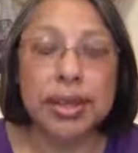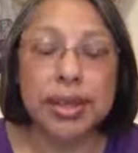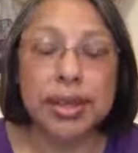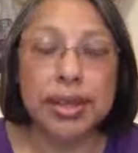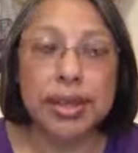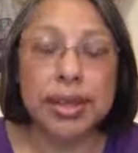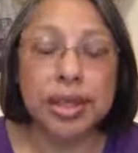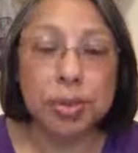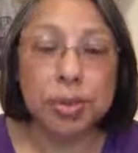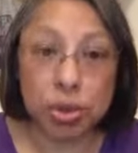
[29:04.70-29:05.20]

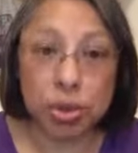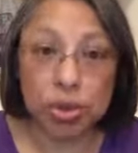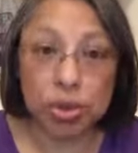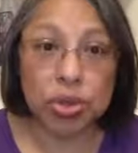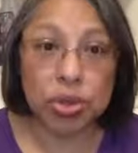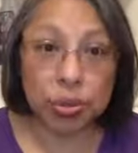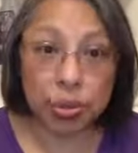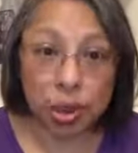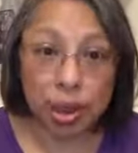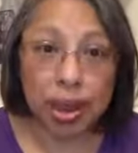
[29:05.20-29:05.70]
in a
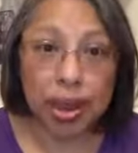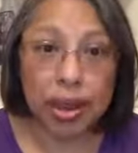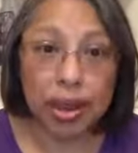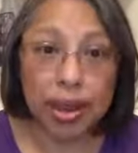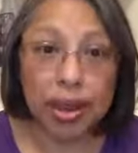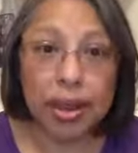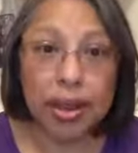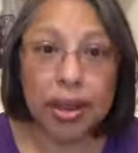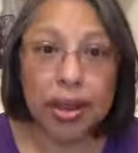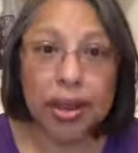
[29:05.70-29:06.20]
spiritual way,
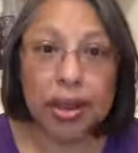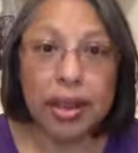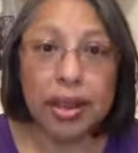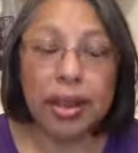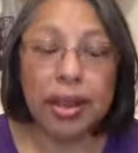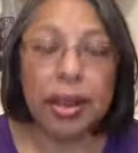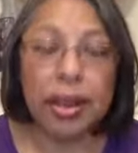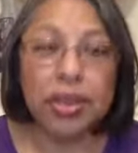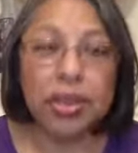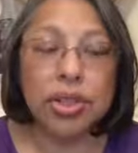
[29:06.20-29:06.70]

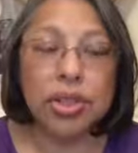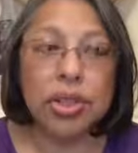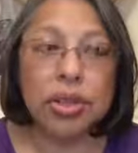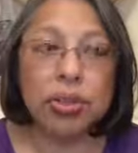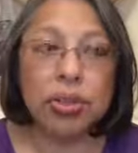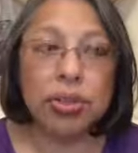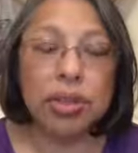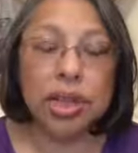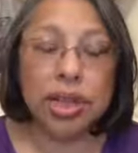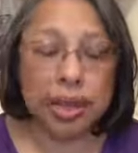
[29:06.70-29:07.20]
and
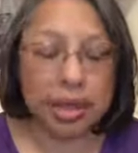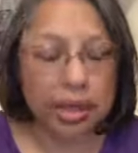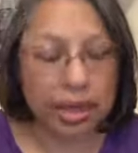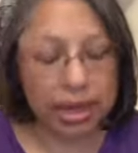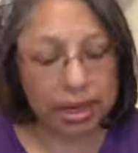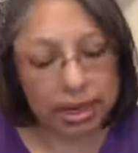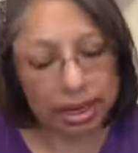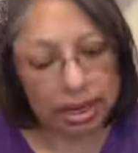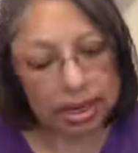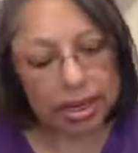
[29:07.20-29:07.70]
so they
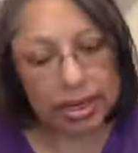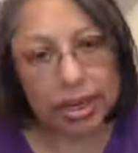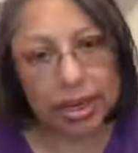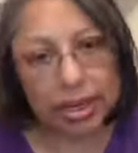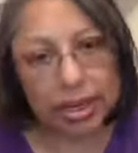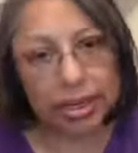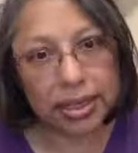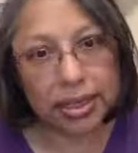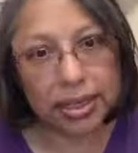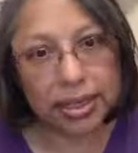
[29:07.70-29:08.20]
needed
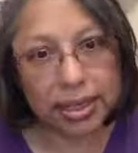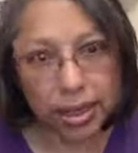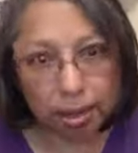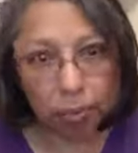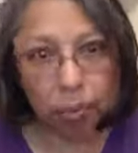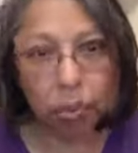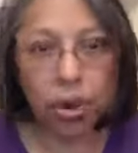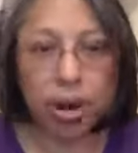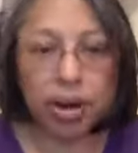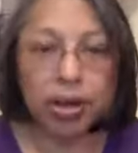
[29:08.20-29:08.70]

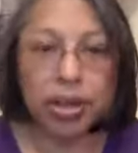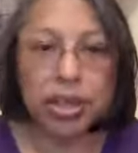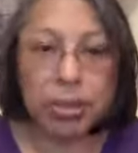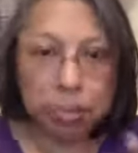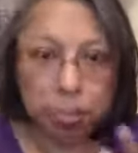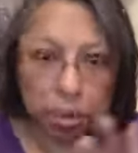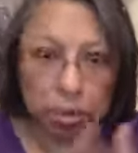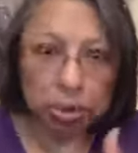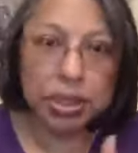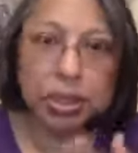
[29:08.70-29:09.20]
somewhere to
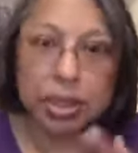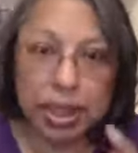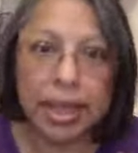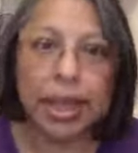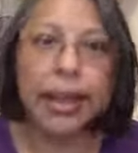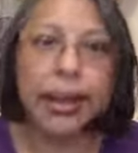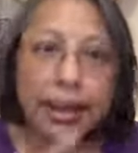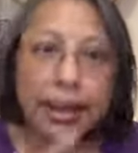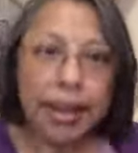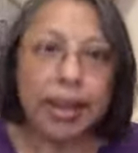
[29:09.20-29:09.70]
put
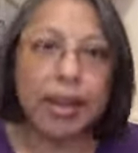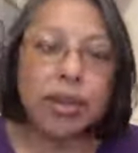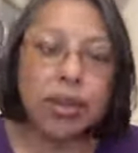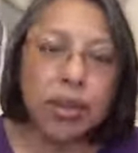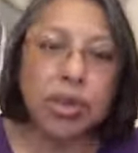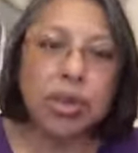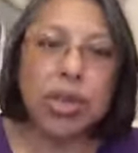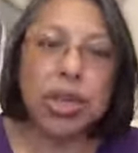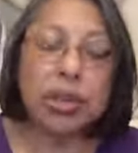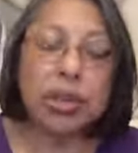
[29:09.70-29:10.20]
that
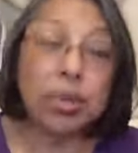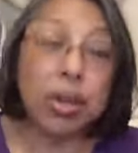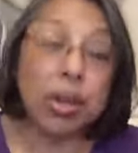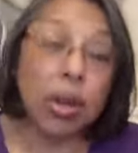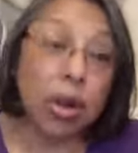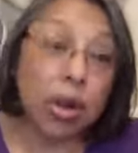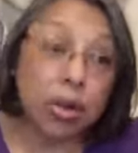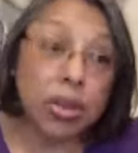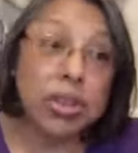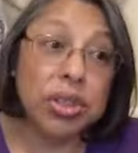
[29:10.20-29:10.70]
energy, but
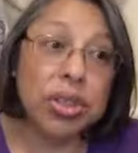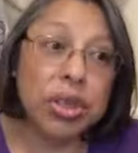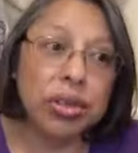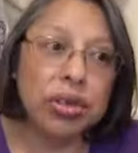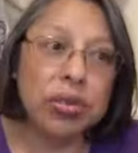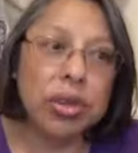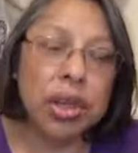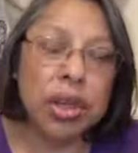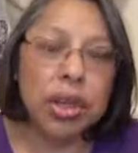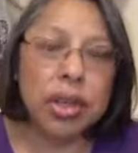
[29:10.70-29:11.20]

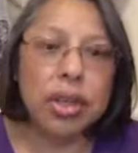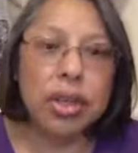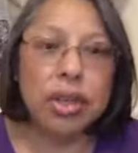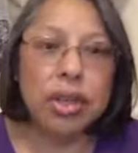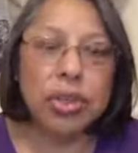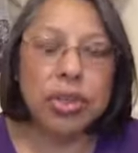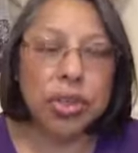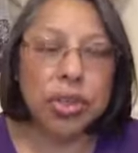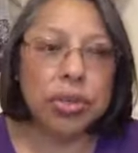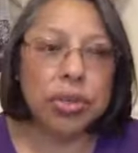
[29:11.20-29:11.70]
also
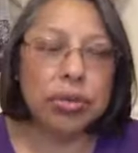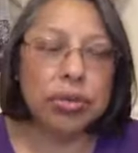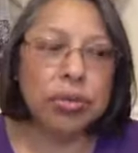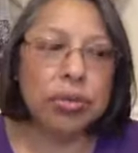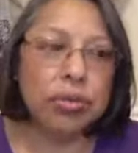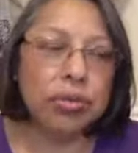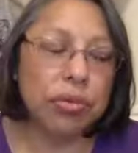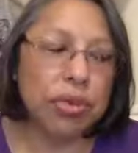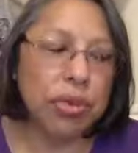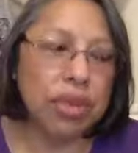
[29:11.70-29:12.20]

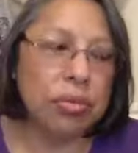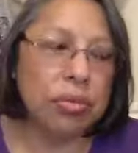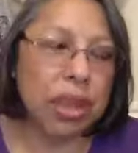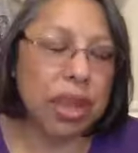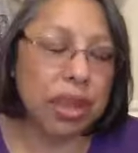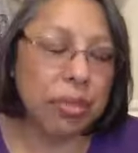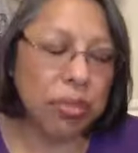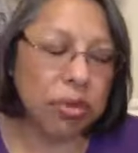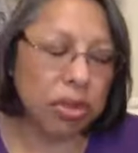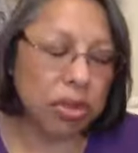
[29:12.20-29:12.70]
to
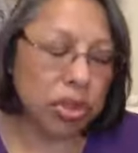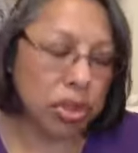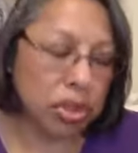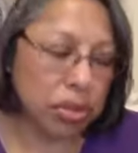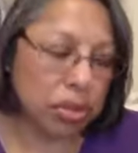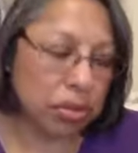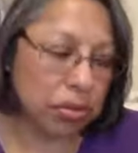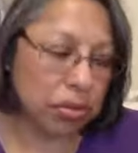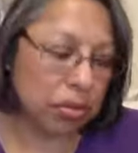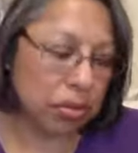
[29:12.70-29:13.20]
be able
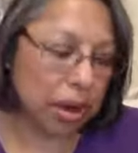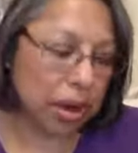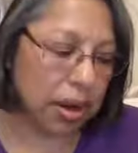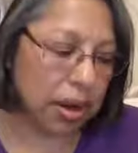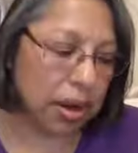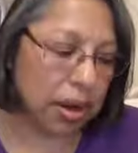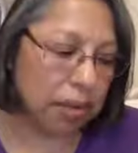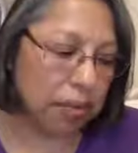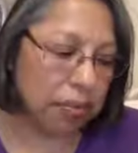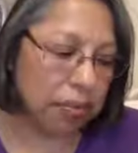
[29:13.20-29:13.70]
to
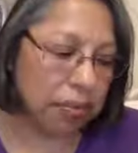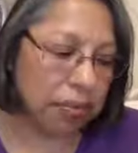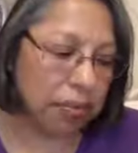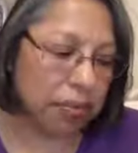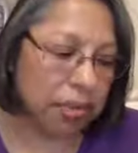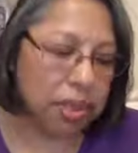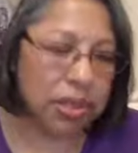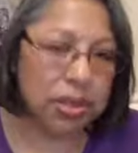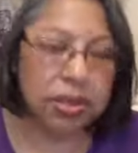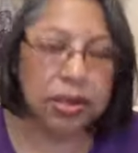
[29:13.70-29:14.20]

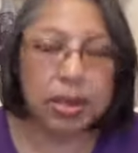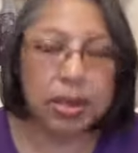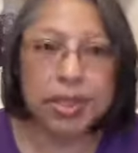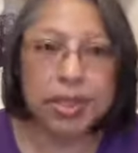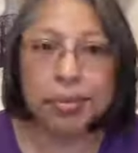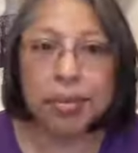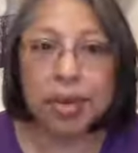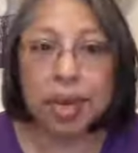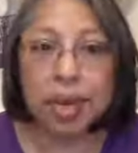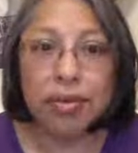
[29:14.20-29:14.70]
earn
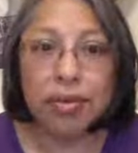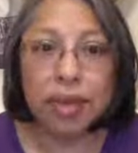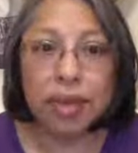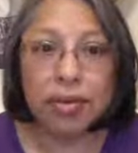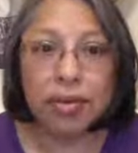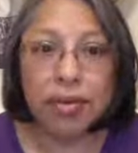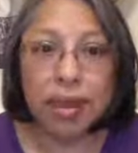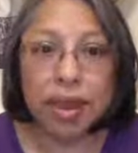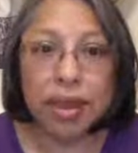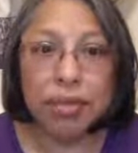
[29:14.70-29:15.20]
some money for their
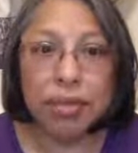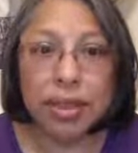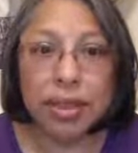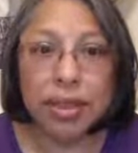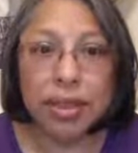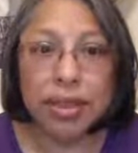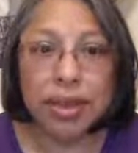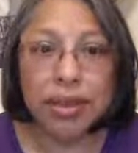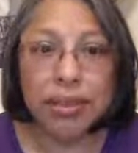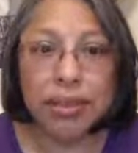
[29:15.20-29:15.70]

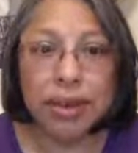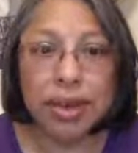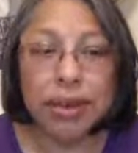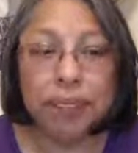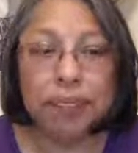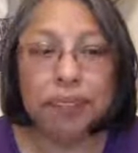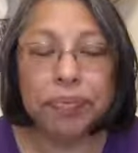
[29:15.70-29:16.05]
families, right?